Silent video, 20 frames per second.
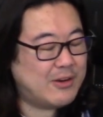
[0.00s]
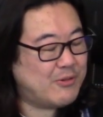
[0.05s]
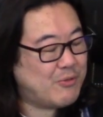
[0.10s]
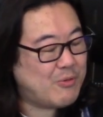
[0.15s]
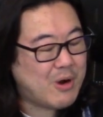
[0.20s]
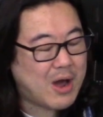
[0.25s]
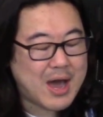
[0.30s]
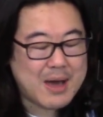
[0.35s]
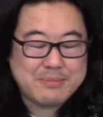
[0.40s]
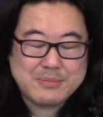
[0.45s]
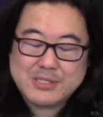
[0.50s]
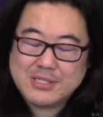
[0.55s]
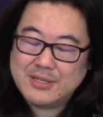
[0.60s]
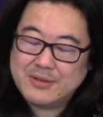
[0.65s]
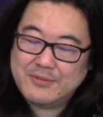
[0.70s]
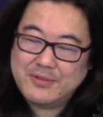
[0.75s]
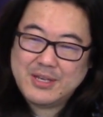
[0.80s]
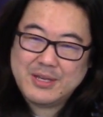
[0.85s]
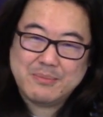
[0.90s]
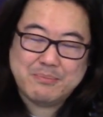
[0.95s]
And Rob
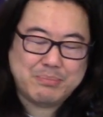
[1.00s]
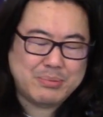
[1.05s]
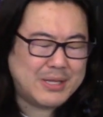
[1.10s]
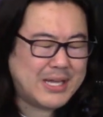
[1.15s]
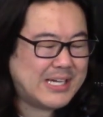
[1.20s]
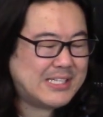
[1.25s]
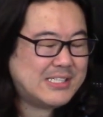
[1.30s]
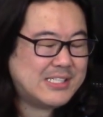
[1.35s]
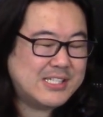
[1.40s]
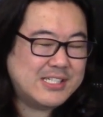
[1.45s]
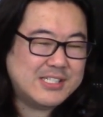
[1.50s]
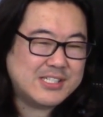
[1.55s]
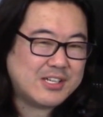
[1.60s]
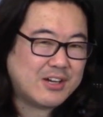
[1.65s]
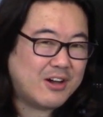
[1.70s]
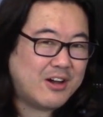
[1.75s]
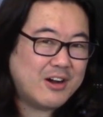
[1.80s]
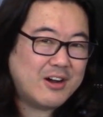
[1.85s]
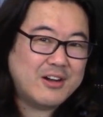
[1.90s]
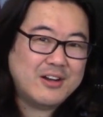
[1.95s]
TV, bless his
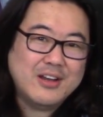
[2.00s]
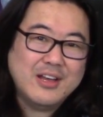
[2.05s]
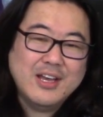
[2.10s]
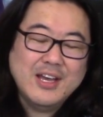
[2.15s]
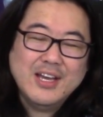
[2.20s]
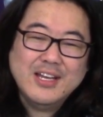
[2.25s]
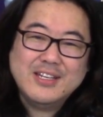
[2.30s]
heart,